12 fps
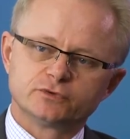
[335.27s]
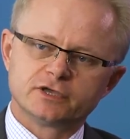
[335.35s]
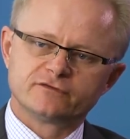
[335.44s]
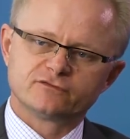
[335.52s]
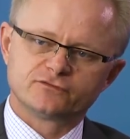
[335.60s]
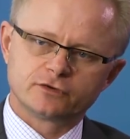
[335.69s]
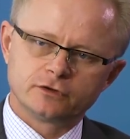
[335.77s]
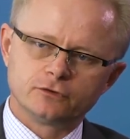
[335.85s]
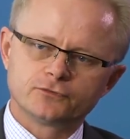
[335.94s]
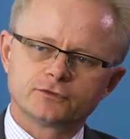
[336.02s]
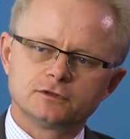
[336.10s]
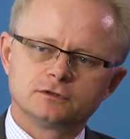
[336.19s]
We have a very
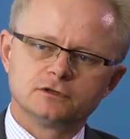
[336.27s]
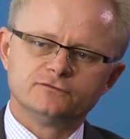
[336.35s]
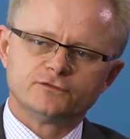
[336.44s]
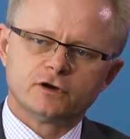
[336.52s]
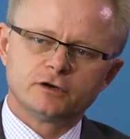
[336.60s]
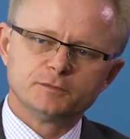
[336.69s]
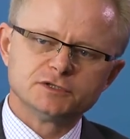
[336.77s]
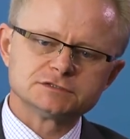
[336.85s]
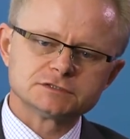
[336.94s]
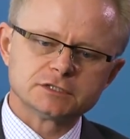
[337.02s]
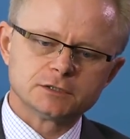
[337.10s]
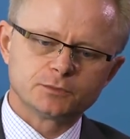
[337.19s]
healthy
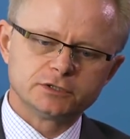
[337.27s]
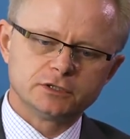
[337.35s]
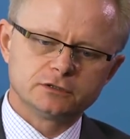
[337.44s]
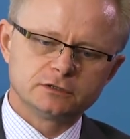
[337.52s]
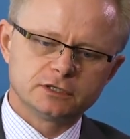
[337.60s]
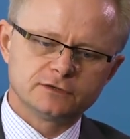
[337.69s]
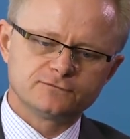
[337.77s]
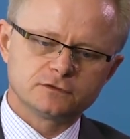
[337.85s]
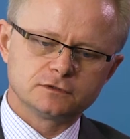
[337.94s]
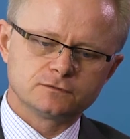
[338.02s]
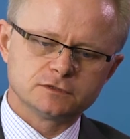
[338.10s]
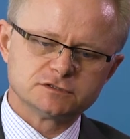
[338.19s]
environment. Uh, we don't have
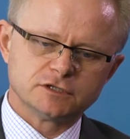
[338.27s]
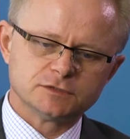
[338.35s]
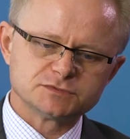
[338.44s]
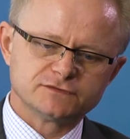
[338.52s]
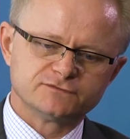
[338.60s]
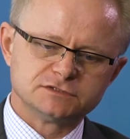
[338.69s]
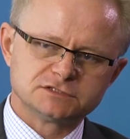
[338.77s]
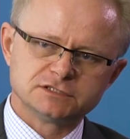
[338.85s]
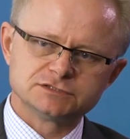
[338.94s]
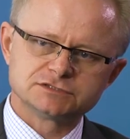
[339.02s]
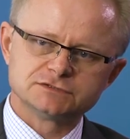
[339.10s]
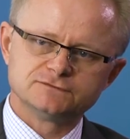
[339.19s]
the, the types of
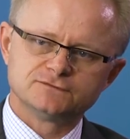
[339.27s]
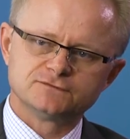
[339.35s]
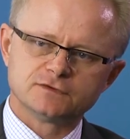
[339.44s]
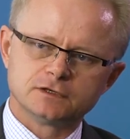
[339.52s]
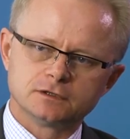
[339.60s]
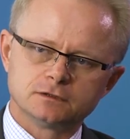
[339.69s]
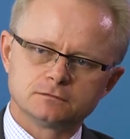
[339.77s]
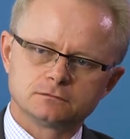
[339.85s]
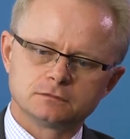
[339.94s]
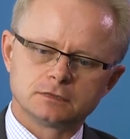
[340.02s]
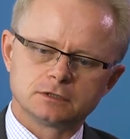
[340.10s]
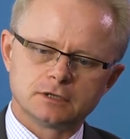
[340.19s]
intensive uh,
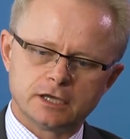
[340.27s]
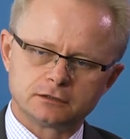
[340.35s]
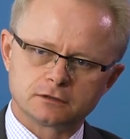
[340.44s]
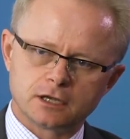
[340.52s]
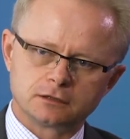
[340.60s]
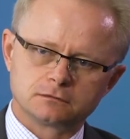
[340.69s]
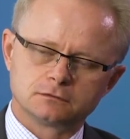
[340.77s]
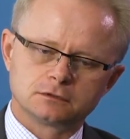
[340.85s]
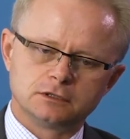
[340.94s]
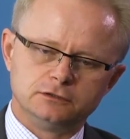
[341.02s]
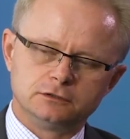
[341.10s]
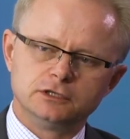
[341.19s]
and, and
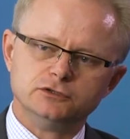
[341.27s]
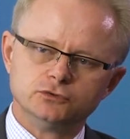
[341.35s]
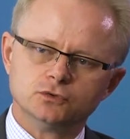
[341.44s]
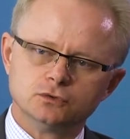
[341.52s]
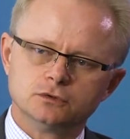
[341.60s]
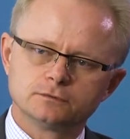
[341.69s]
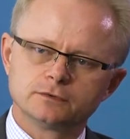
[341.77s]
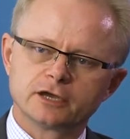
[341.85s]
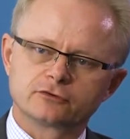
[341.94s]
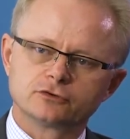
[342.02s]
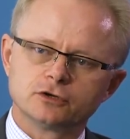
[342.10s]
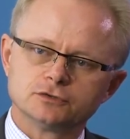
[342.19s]
in indoor
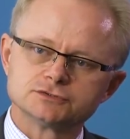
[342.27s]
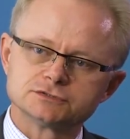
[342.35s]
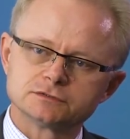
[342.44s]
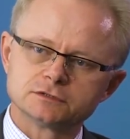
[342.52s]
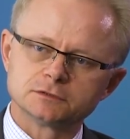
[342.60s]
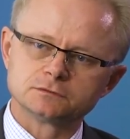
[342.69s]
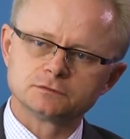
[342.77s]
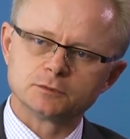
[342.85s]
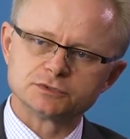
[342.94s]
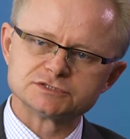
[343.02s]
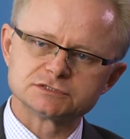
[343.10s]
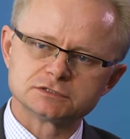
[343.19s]
agriculture that,
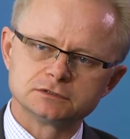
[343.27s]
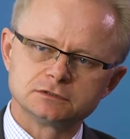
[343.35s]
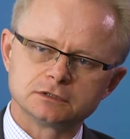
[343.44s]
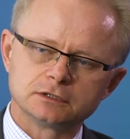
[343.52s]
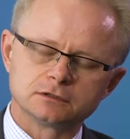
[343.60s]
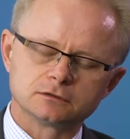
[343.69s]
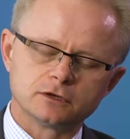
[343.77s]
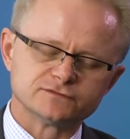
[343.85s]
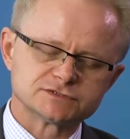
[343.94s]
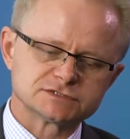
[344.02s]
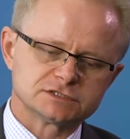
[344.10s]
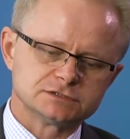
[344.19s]
that we see uh,
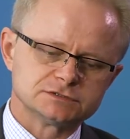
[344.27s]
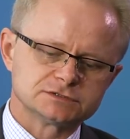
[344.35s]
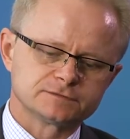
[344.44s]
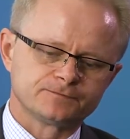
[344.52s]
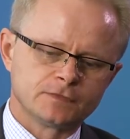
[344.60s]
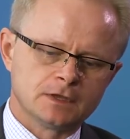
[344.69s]
overseas.